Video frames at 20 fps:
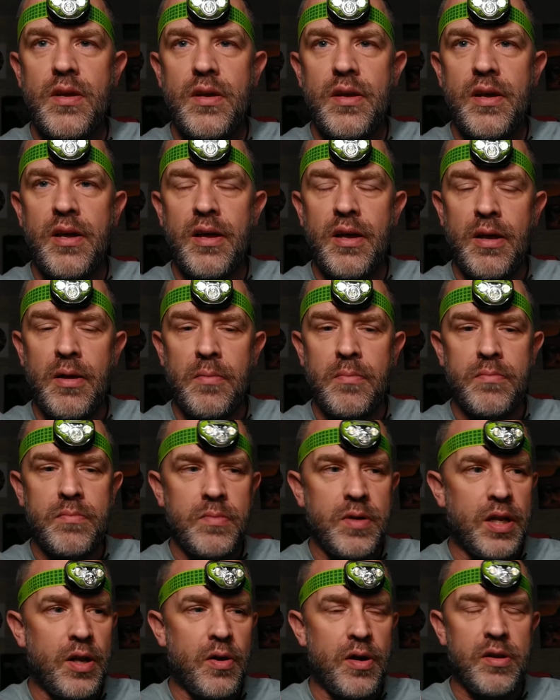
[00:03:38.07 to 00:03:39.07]

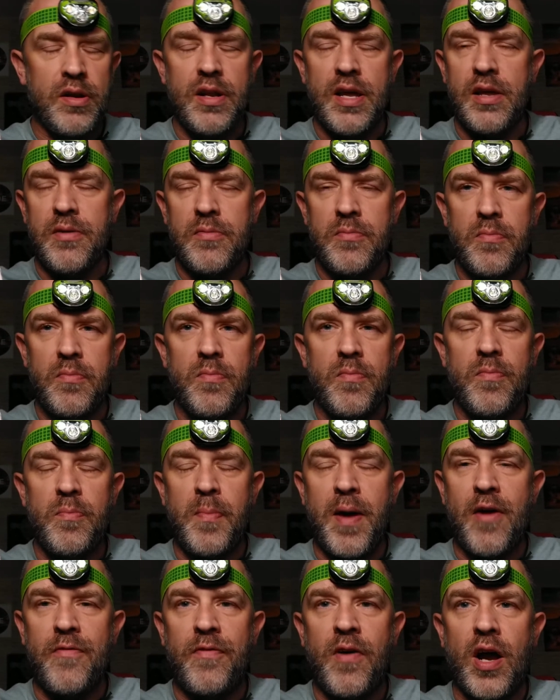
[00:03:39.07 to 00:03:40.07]
it
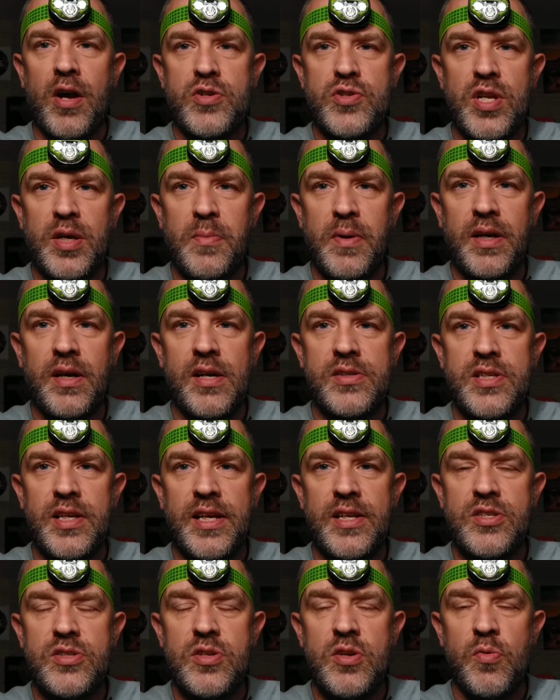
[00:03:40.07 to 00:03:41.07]
malfunctioning because it
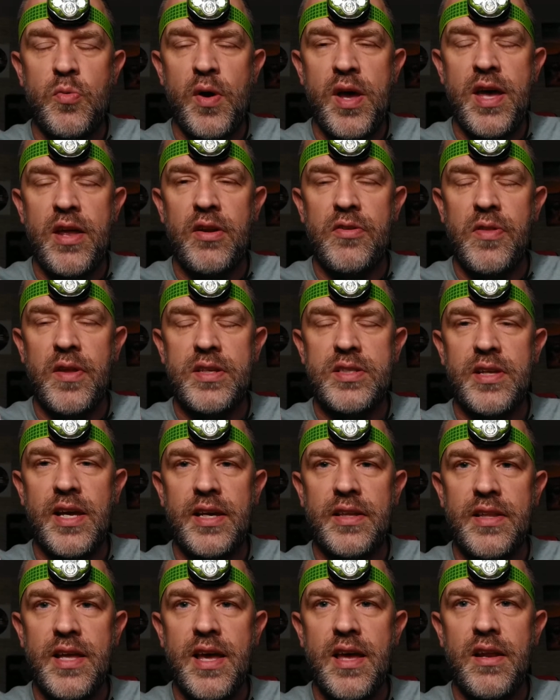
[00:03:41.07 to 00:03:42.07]
gets too wet or things
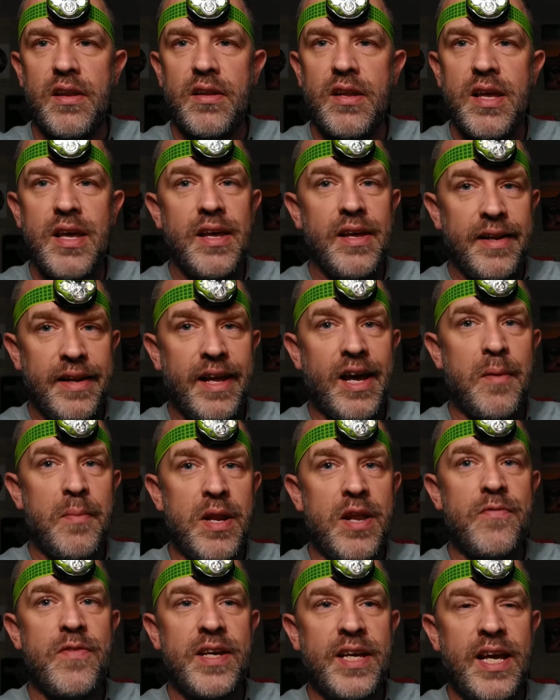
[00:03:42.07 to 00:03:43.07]
like that. Now,
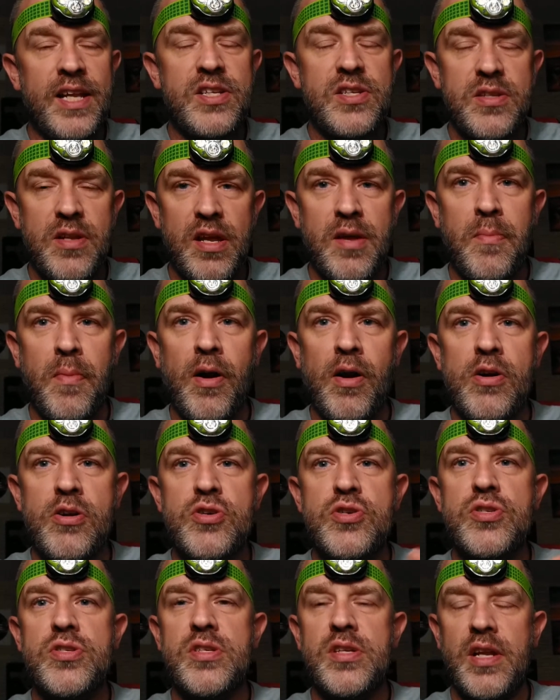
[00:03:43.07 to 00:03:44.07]
if it gets
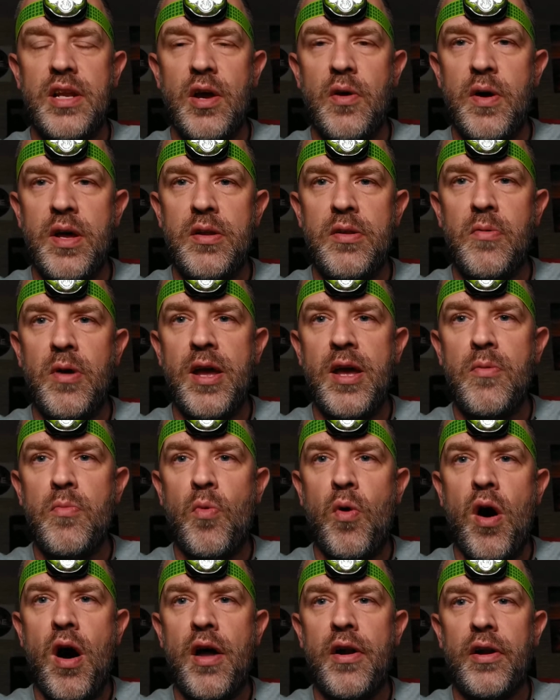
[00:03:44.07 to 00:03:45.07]
immersed, in
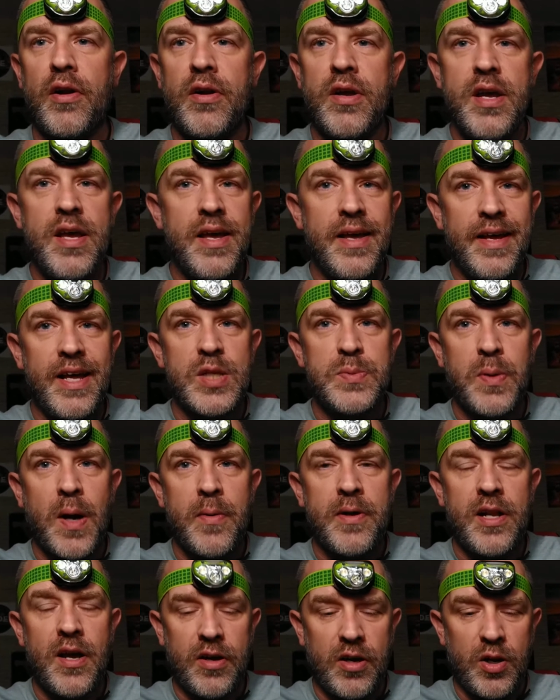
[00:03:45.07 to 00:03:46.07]
water, it's
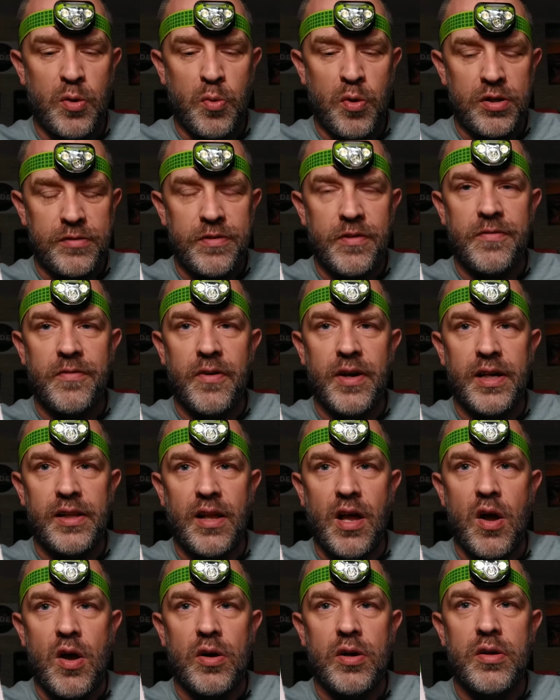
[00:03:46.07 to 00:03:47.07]
probably not going to work for very
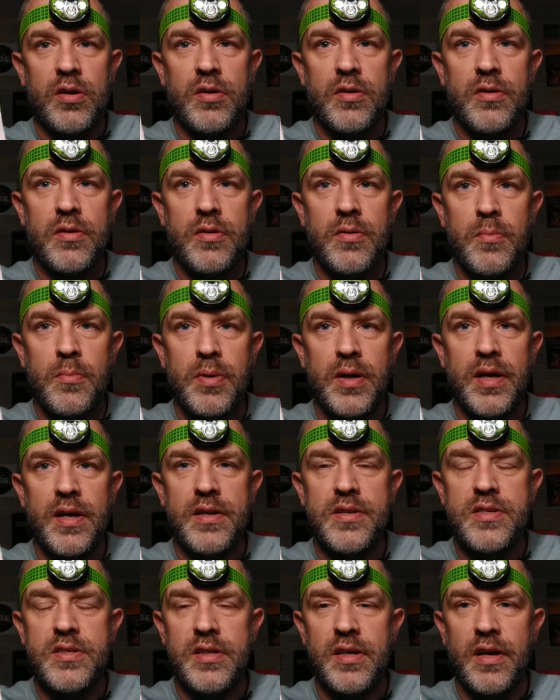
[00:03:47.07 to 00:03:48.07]
long.
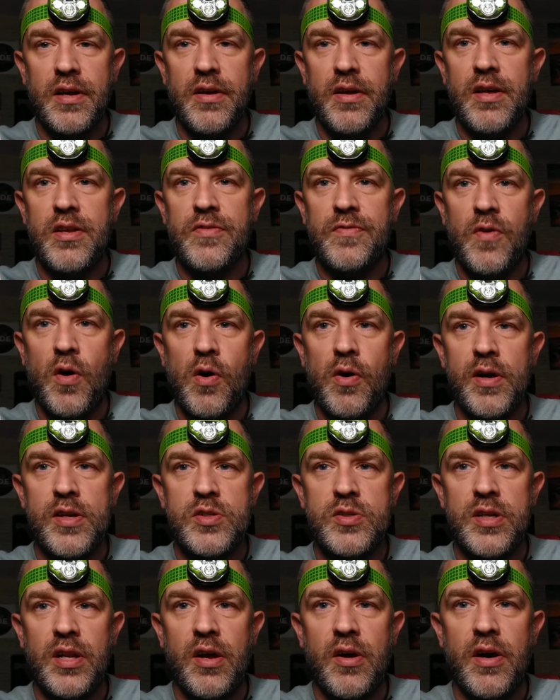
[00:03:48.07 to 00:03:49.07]
But as far
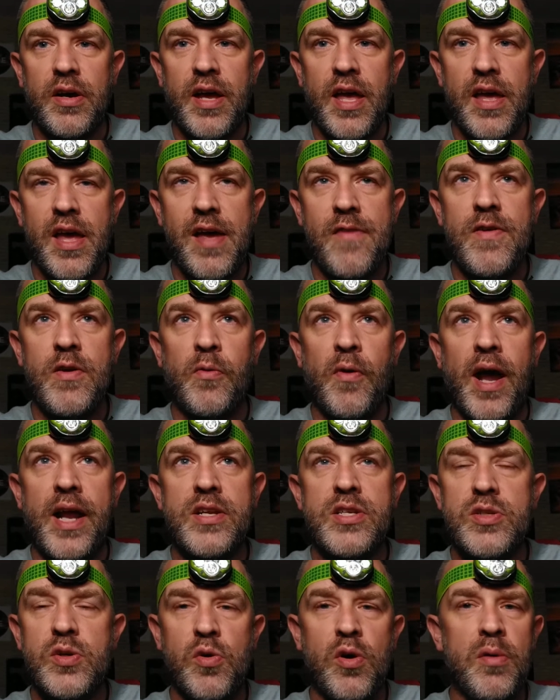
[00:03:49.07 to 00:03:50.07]
as, a heavy
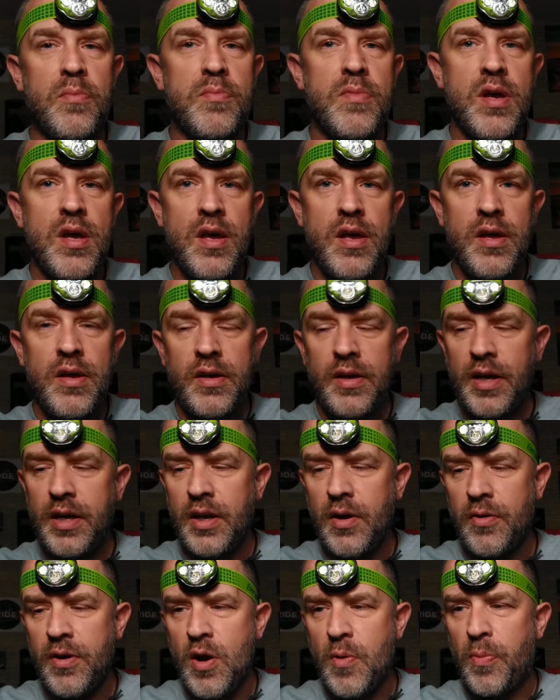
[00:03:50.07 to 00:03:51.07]
rainstorm,
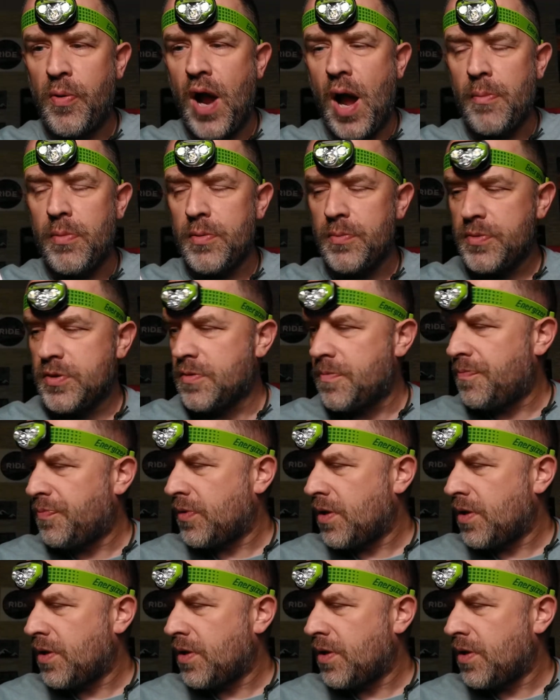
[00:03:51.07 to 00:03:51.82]
no problems.